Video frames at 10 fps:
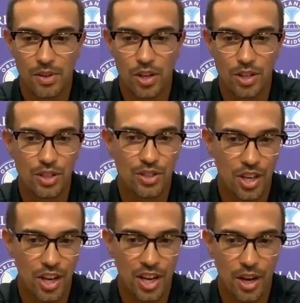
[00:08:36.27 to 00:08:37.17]
causing
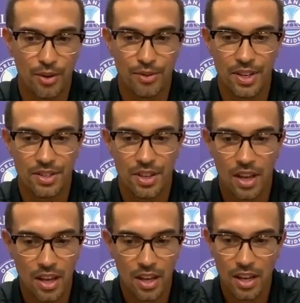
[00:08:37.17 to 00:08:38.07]
turnovers.
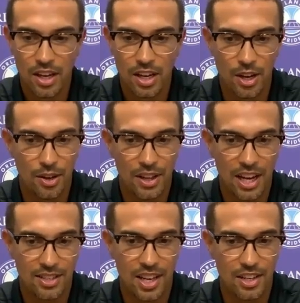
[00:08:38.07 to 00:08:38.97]
Like
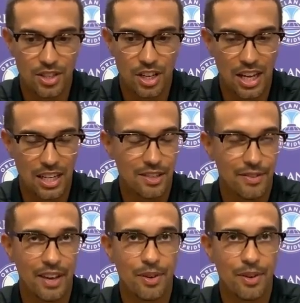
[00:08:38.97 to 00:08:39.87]
I said, it's a collective
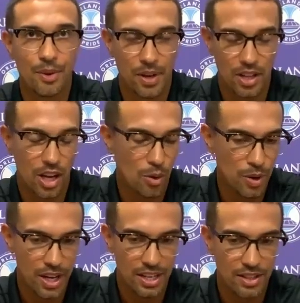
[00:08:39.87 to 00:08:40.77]
effort. We put a lot of
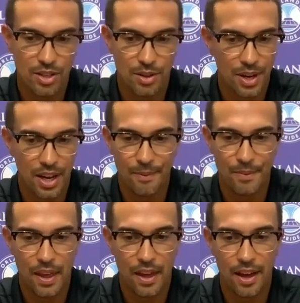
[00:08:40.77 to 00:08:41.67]
work into it,
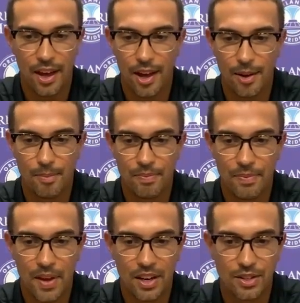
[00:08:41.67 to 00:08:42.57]

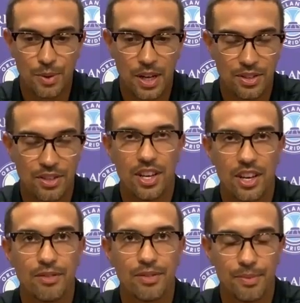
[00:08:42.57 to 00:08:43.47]
and it's well
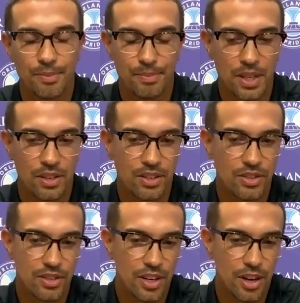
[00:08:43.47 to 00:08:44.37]
deserved
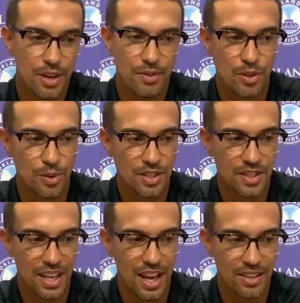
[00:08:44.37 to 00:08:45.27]
because, even towards
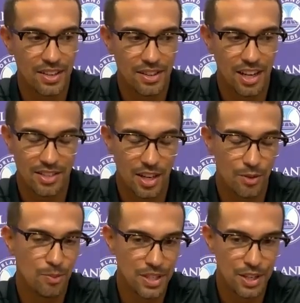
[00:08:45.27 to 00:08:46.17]
the end, like I
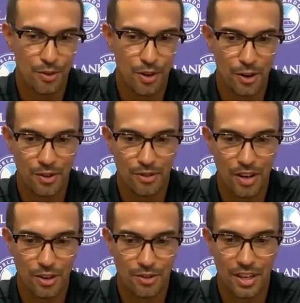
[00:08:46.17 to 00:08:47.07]
said, we did roll
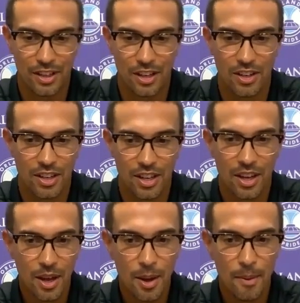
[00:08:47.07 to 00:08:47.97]
our luck,
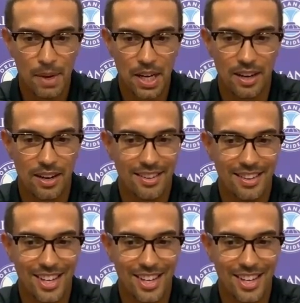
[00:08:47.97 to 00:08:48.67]
but